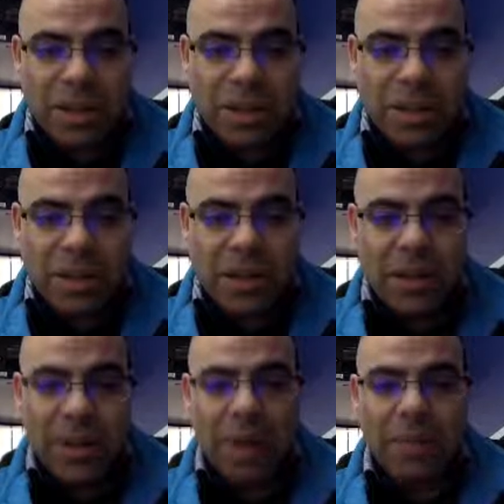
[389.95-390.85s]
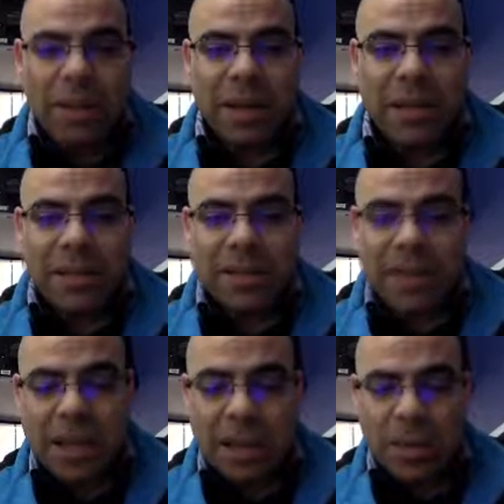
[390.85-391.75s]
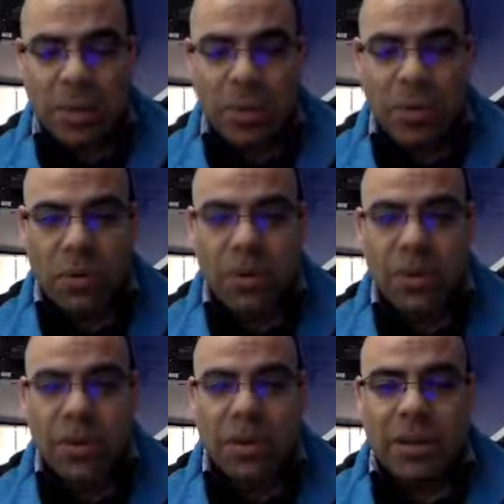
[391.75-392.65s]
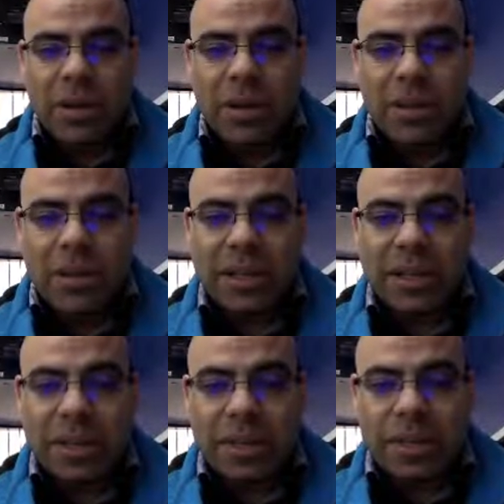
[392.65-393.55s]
copy and paste the same chord into here.